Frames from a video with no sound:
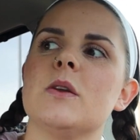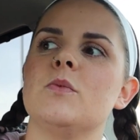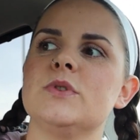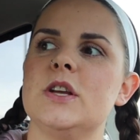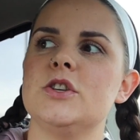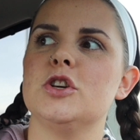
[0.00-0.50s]

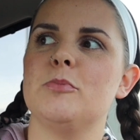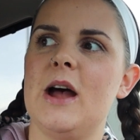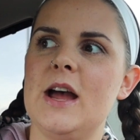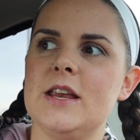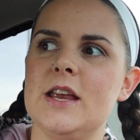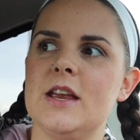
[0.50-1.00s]
well, since your
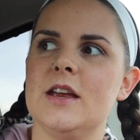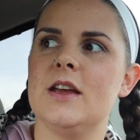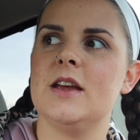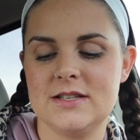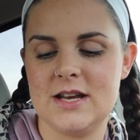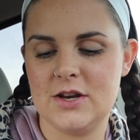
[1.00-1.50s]
body
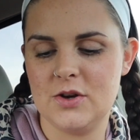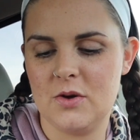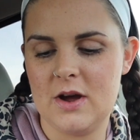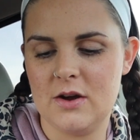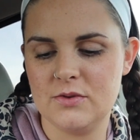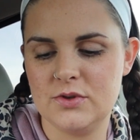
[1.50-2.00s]
does not know
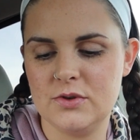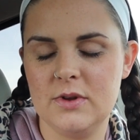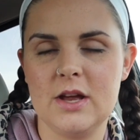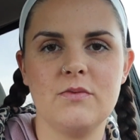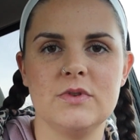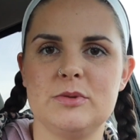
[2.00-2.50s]
how to
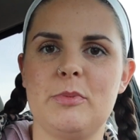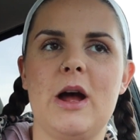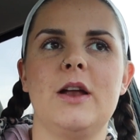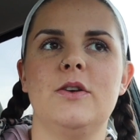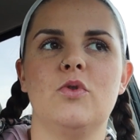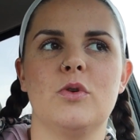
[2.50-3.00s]
like
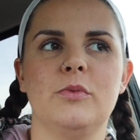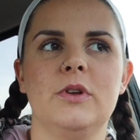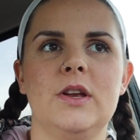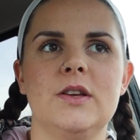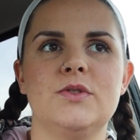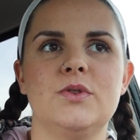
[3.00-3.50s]
respond
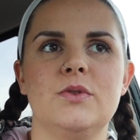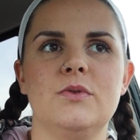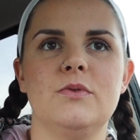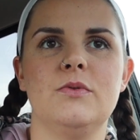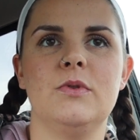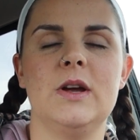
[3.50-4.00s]
normally
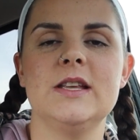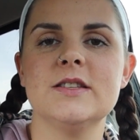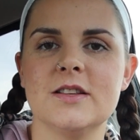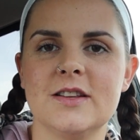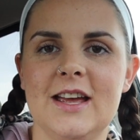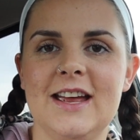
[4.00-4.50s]
to
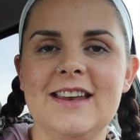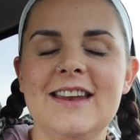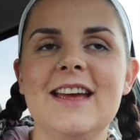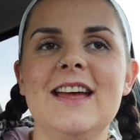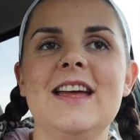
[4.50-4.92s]
insulin,